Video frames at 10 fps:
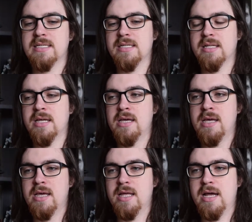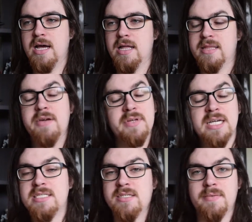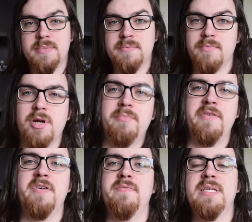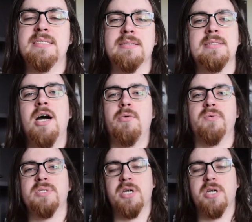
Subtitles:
And their relationship's one of my favourite things in Star Wars.